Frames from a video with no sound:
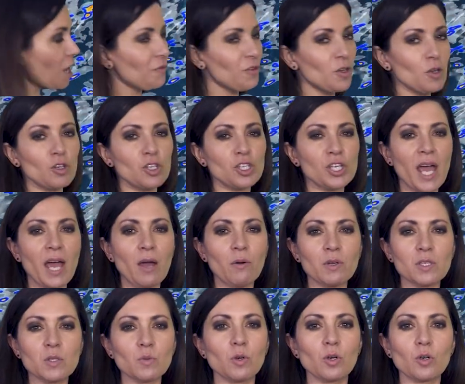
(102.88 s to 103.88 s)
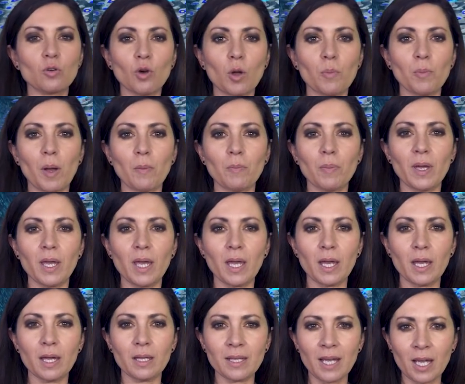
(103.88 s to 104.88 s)
a few showers will crop up
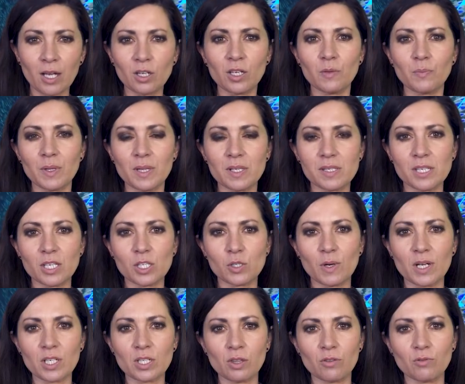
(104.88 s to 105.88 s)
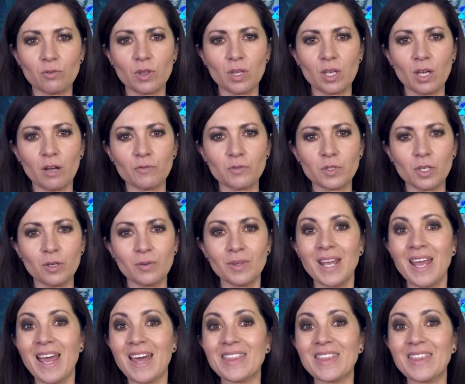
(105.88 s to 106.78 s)
here, and that could be the situation through the afternoon,